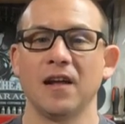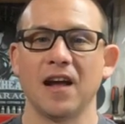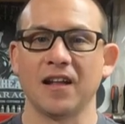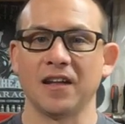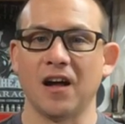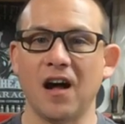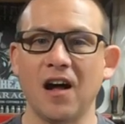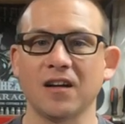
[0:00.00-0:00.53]

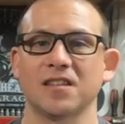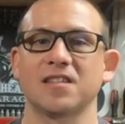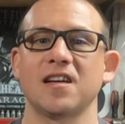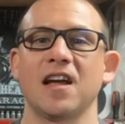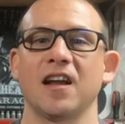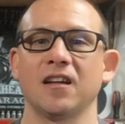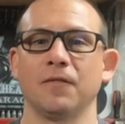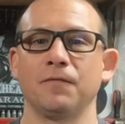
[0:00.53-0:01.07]
and the
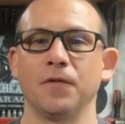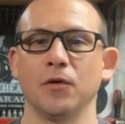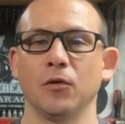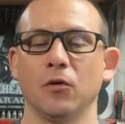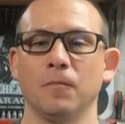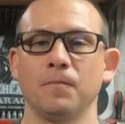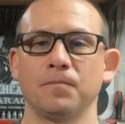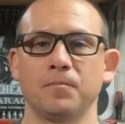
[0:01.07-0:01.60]
octane in the
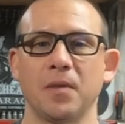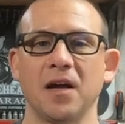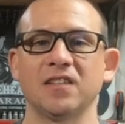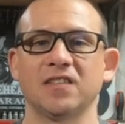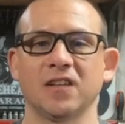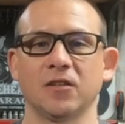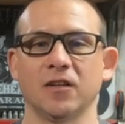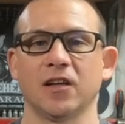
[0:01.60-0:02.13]
fuel
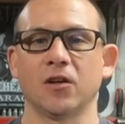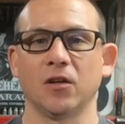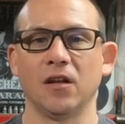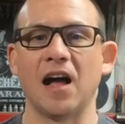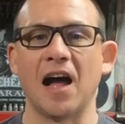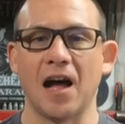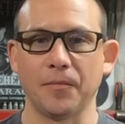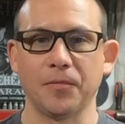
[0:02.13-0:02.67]
basically
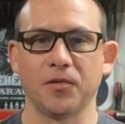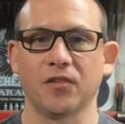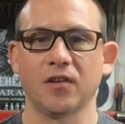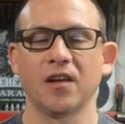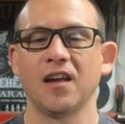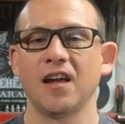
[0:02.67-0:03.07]
collapsed,